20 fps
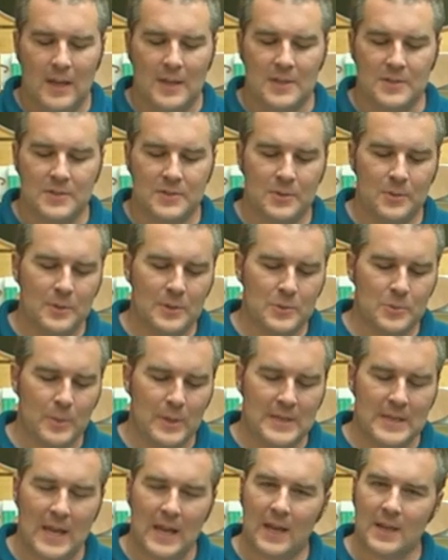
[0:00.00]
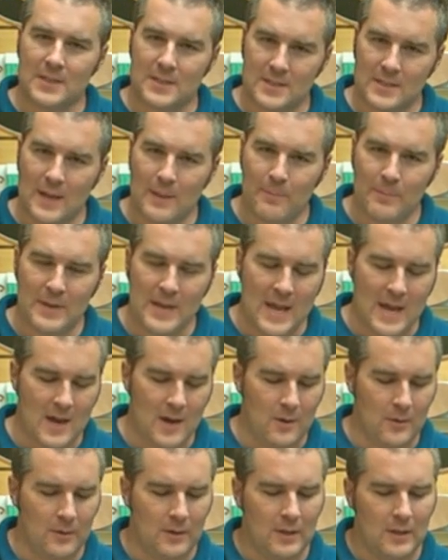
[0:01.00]
As soon as we take a step
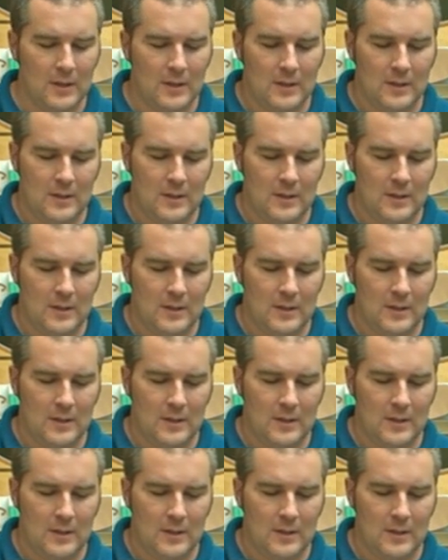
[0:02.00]
down,